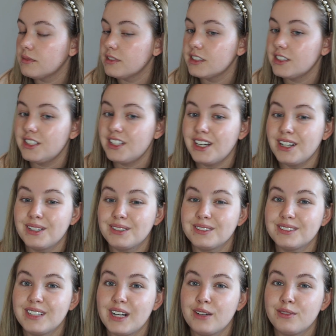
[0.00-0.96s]
so
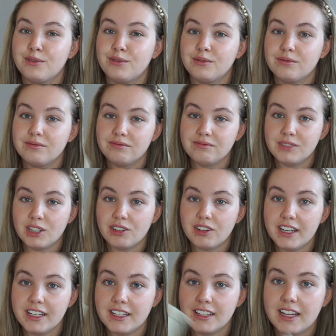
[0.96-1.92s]
I've not got
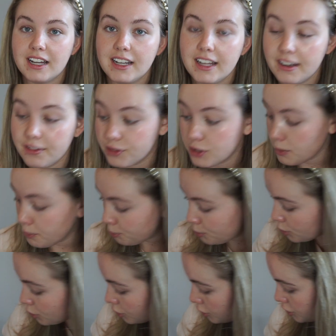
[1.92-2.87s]
any of that left.
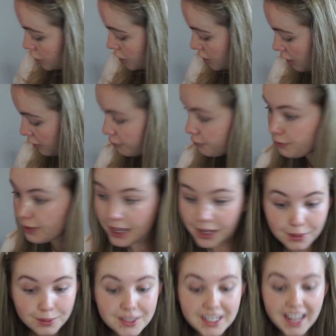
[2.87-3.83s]
But I found